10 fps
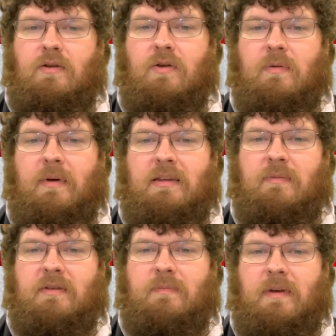You can make
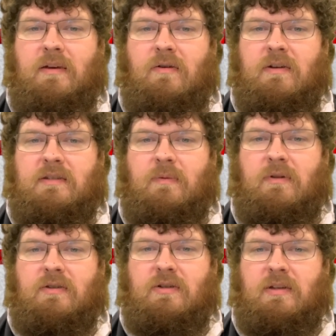them as big or as
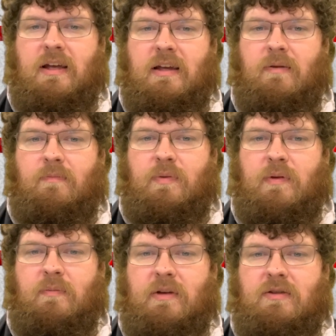small as you like,
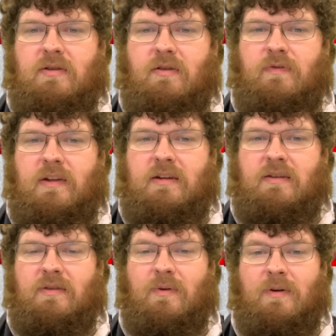but make sure they'll fit
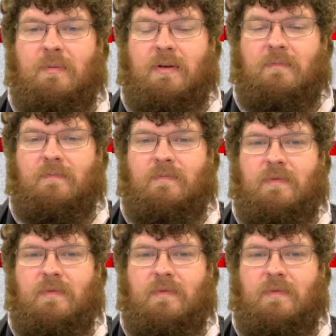into the ornament.